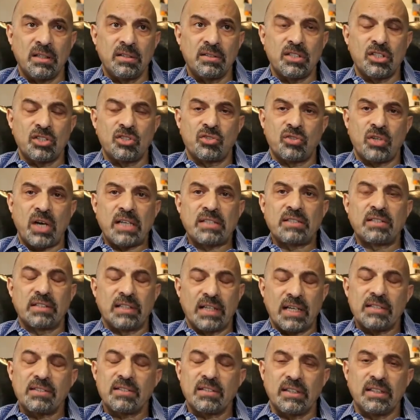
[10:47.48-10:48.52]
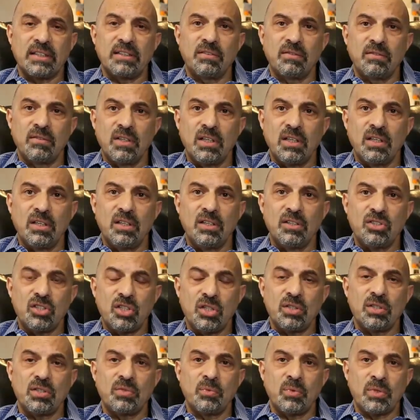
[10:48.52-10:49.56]
distressed Leslie.
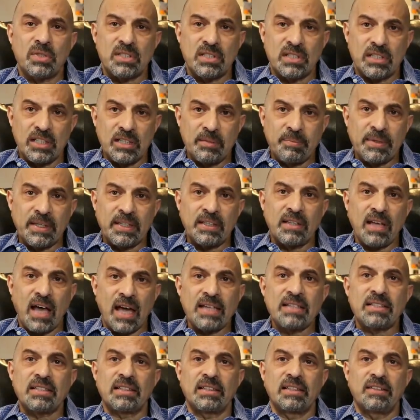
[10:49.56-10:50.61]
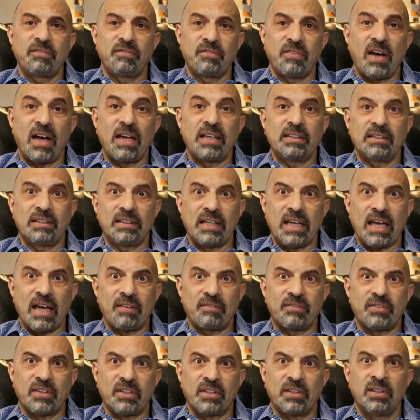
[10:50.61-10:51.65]
She was sleeping nicely finally
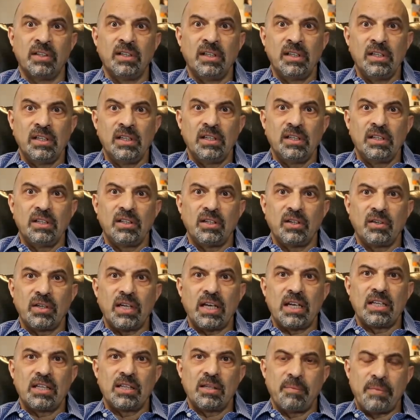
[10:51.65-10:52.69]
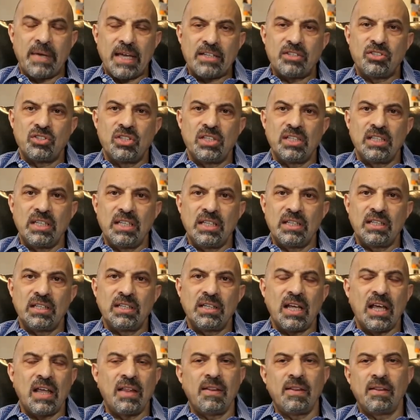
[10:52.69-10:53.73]
after getting the meds she
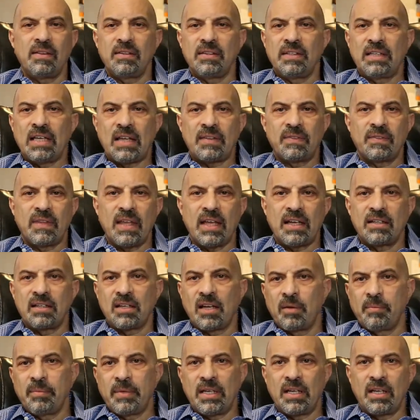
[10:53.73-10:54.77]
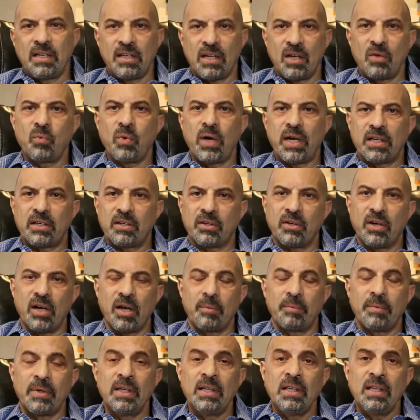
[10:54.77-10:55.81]
needed, and yet they'd come in and they'd wake her
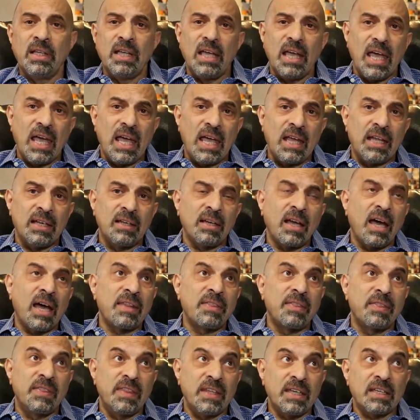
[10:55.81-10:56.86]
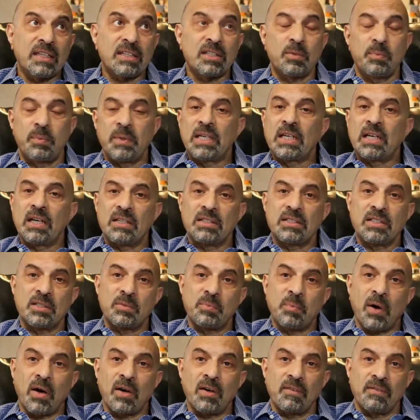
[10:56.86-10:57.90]
up. And I think it's because it's
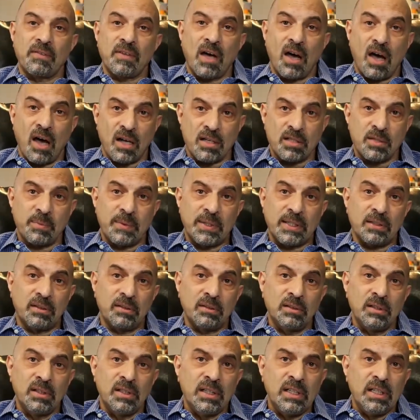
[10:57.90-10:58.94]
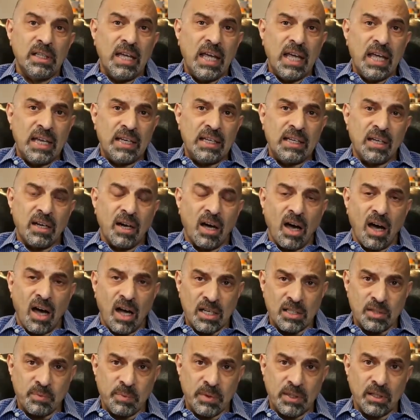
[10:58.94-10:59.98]
part of the hospital, and in a
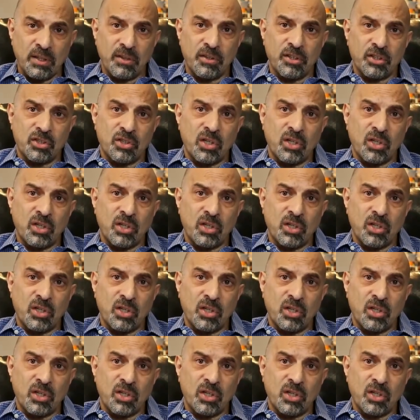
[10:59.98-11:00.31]
hospital they're